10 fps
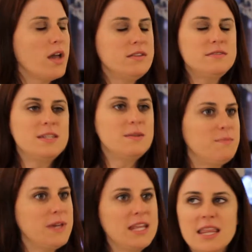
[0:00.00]
No, I
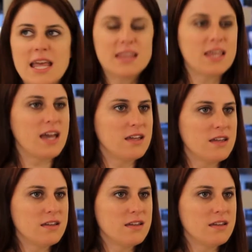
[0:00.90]
didn't mean it like that.